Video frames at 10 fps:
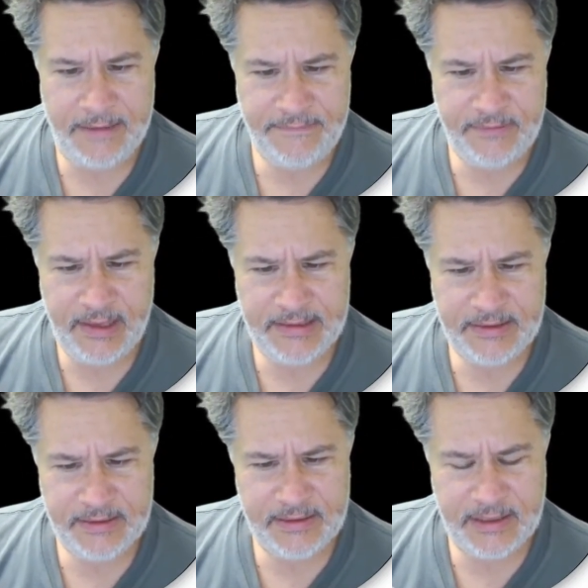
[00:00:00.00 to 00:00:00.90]
feel like
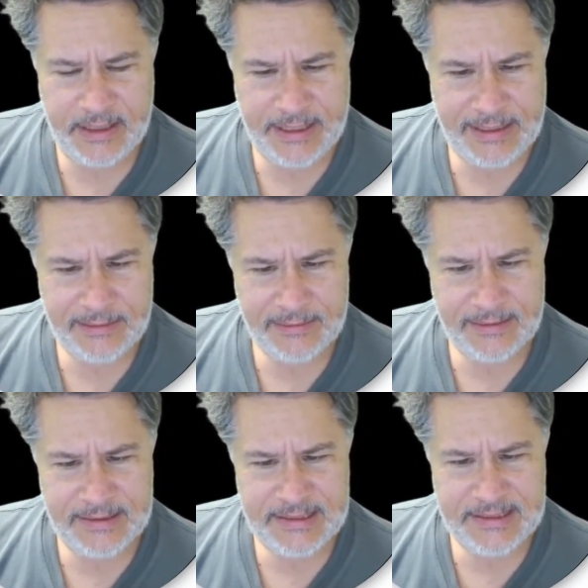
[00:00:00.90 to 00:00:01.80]
the
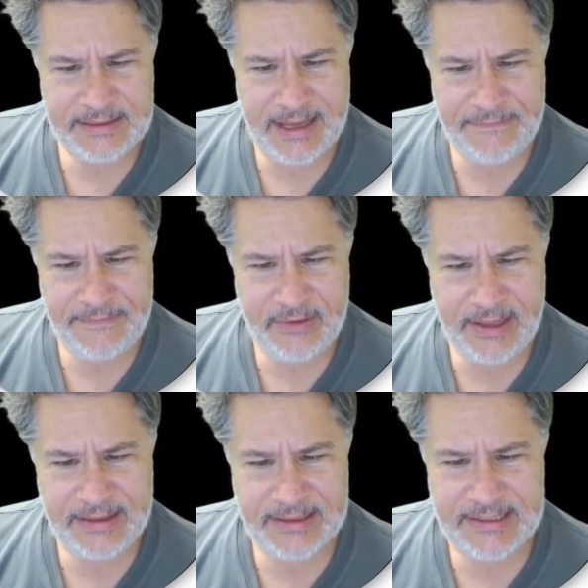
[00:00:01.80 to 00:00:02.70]

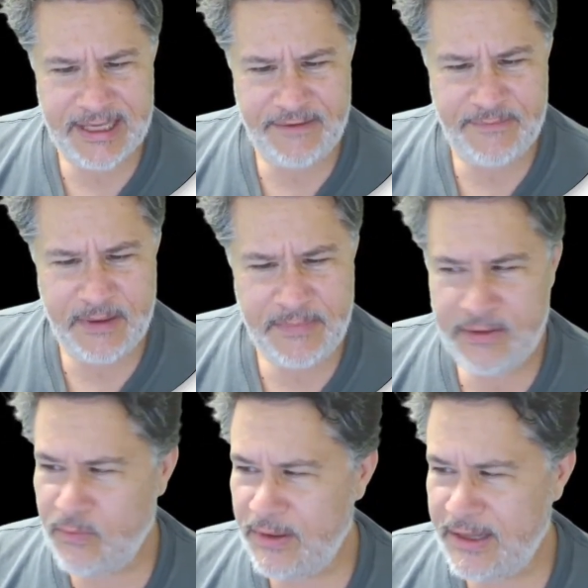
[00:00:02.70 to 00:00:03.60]
safe might be
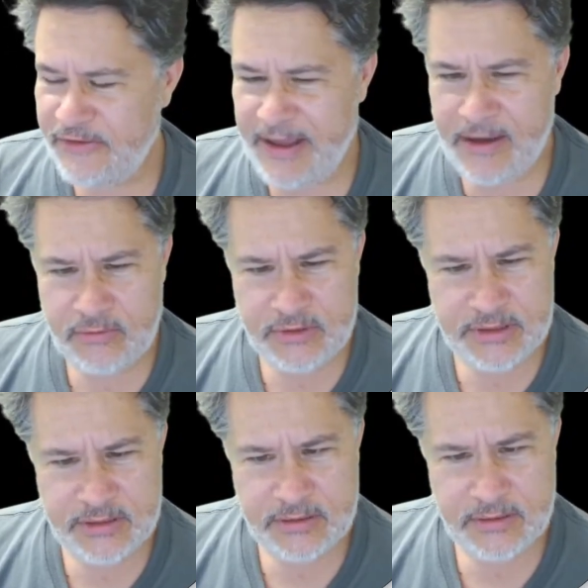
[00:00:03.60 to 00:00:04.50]
the one that's
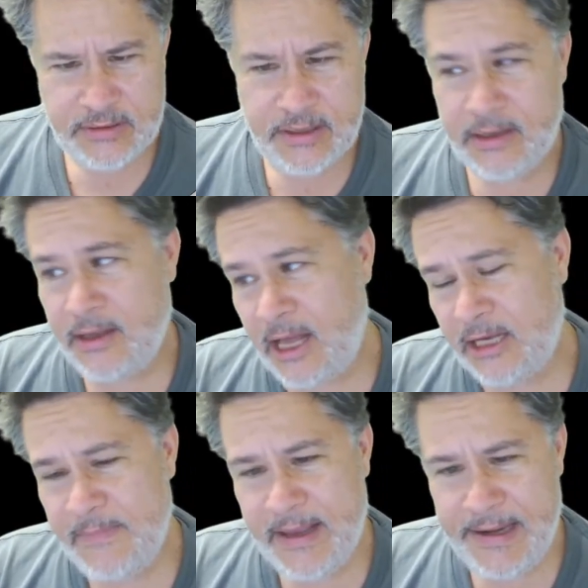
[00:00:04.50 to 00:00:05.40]
out, the
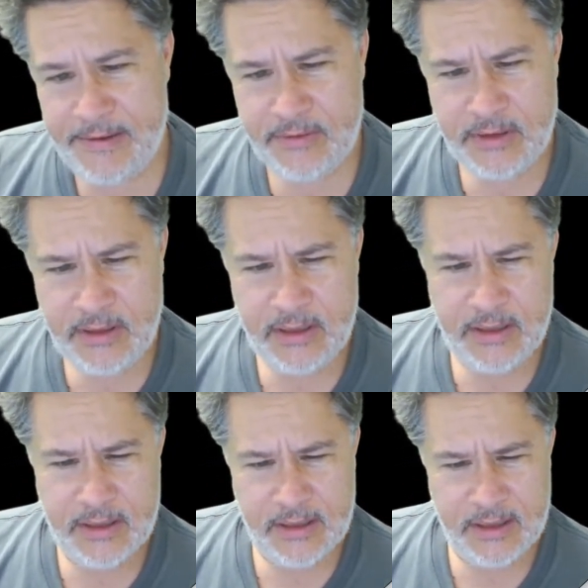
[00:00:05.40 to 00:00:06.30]
odd man out.
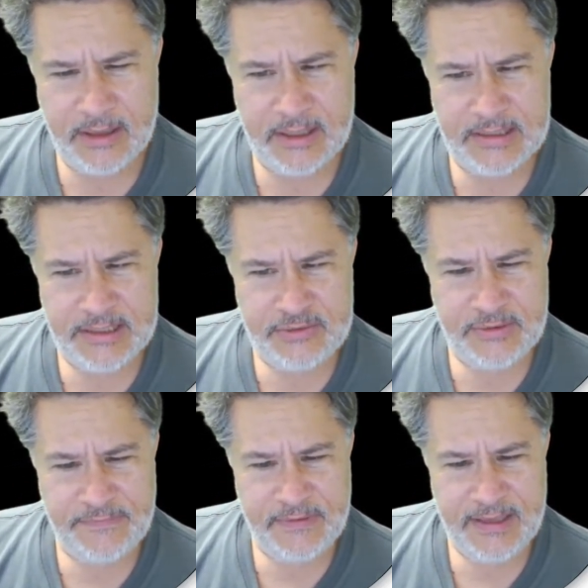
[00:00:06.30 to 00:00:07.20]
Because I sort
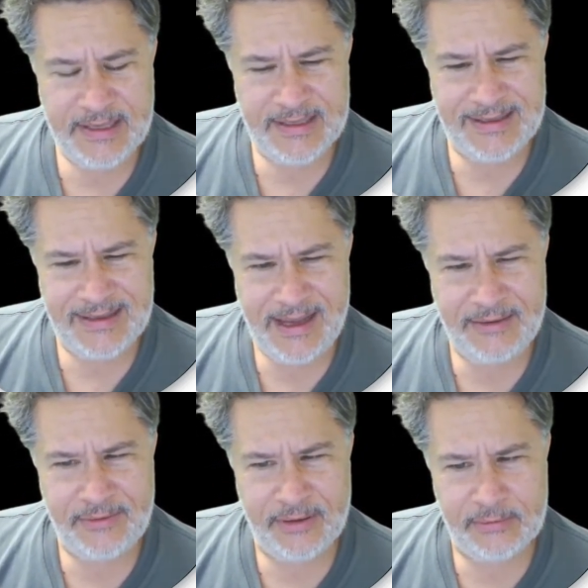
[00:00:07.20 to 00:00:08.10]
of feel like, I
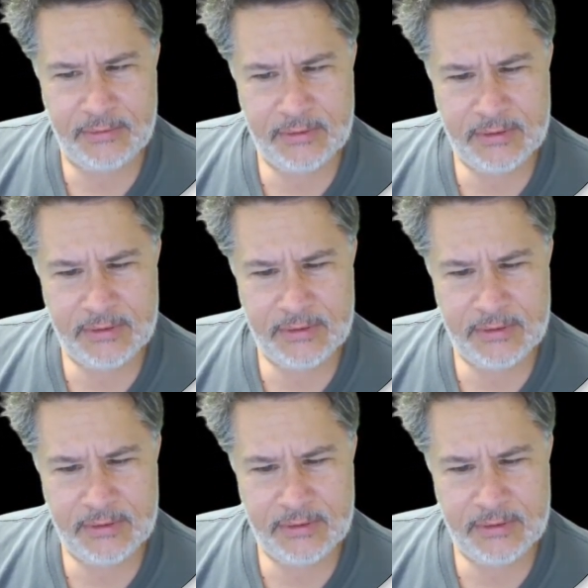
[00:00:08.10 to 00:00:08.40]
don't know.